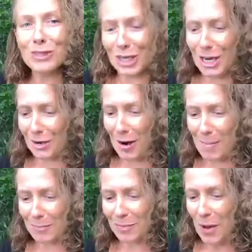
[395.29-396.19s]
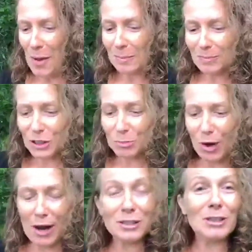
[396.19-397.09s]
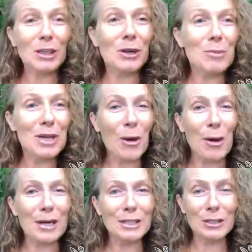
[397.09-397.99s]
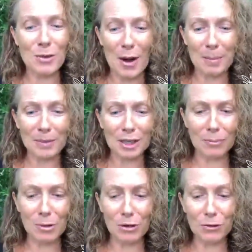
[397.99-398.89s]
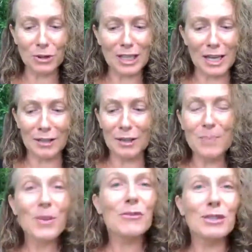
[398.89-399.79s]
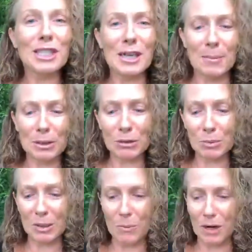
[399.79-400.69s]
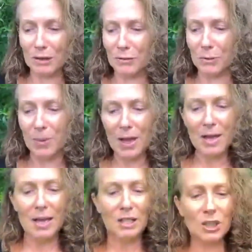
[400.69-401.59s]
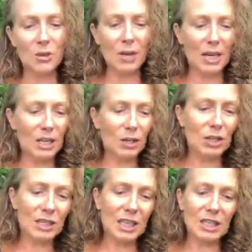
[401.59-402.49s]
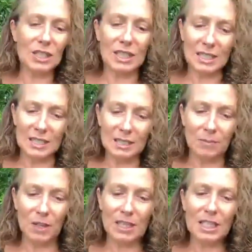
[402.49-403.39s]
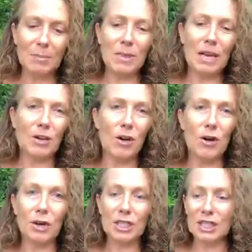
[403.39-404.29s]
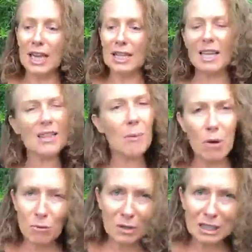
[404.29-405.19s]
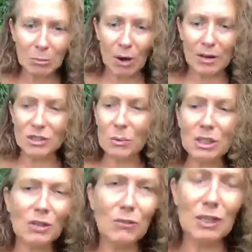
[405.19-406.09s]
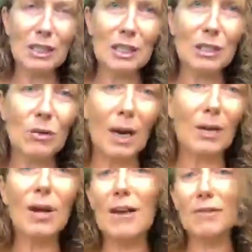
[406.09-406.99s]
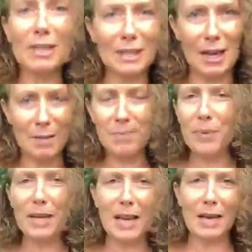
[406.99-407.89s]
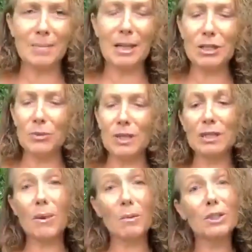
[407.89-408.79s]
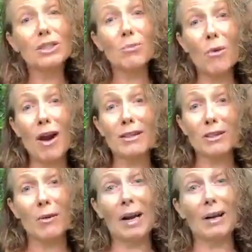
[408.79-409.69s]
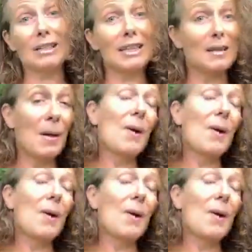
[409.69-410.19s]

chia um, sprouts are going to be going into um, in a beautiful salad for dinner, which will be wonderful. So, you know, you just get your scissors, you snip that along and you take that. They won't re-sprout. So once you finish this tray, you'll have to start again and do another one, which is why it's a great idea